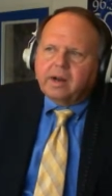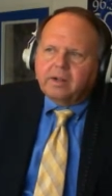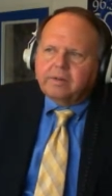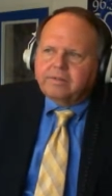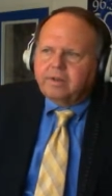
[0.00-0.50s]
and
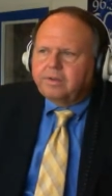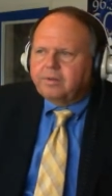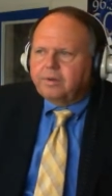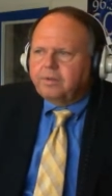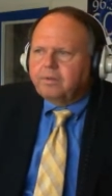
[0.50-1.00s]
I'll just
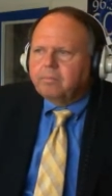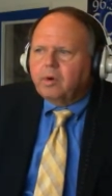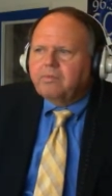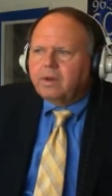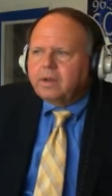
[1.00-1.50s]
touch on this
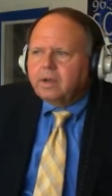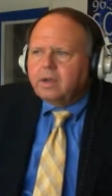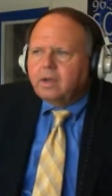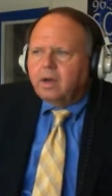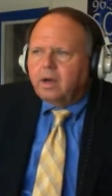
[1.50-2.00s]
briefly.
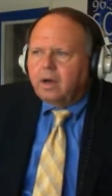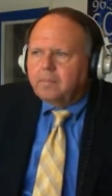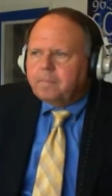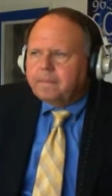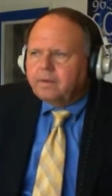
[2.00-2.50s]

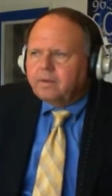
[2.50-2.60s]
Uh,